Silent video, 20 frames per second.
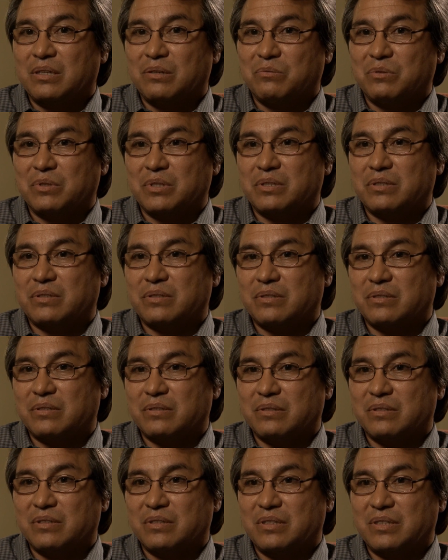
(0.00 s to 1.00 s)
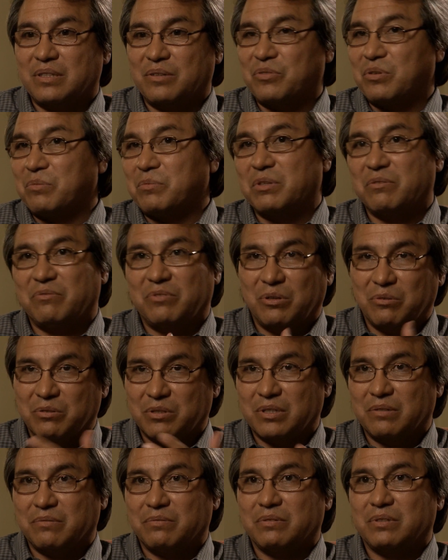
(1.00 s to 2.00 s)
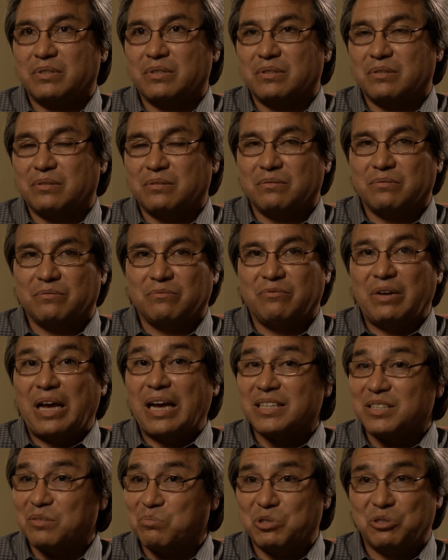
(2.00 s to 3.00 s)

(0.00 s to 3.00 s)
with the affirmative vote of the vast